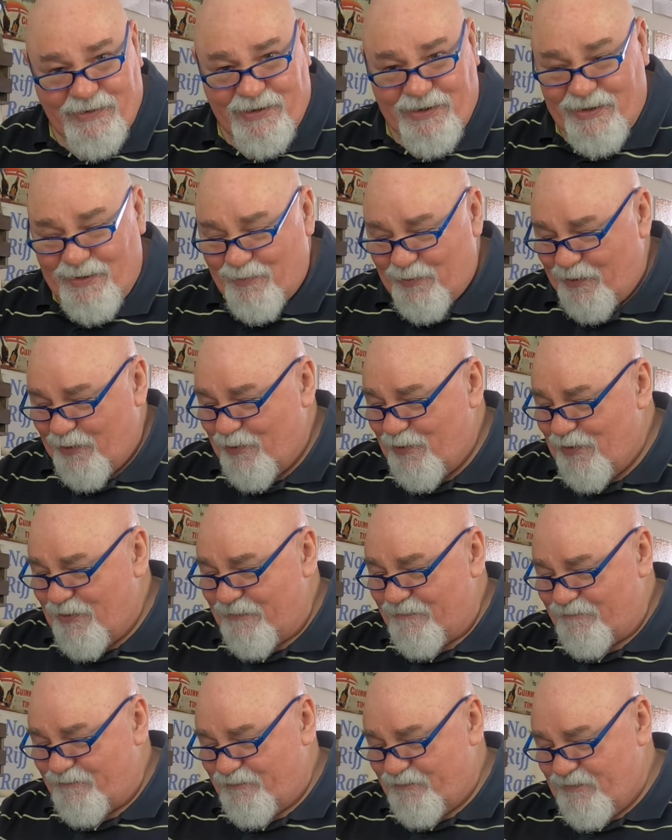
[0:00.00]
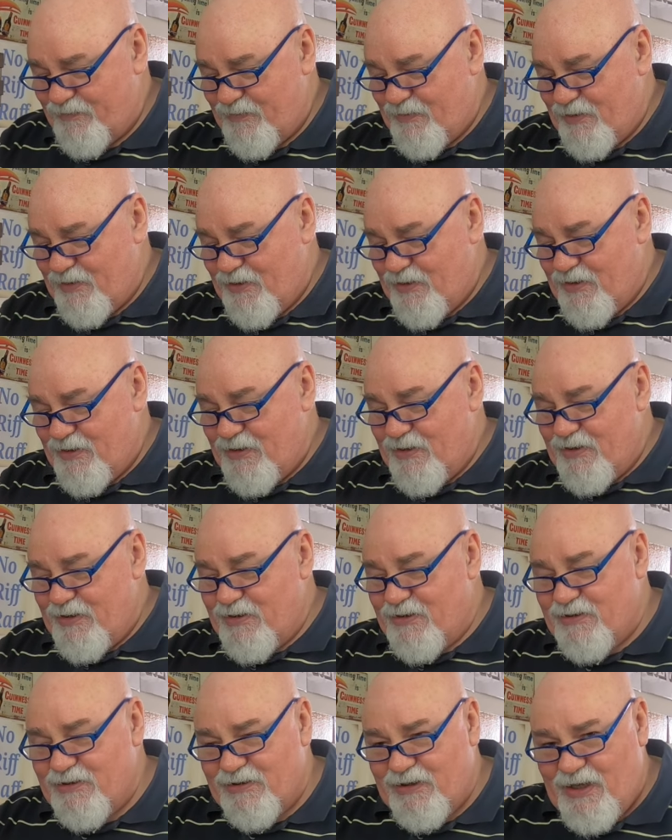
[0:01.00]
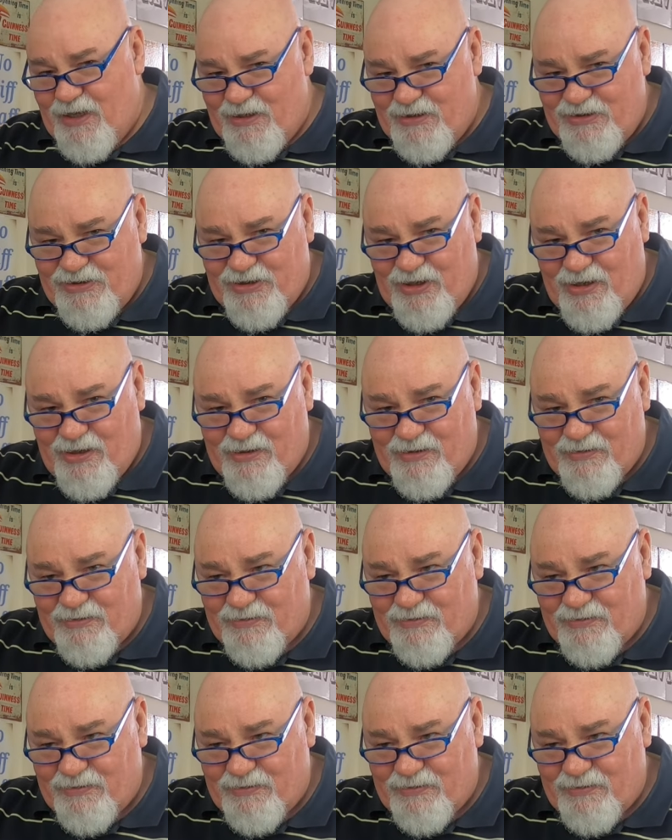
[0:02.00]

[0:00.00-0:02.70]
Here we go. Slantja.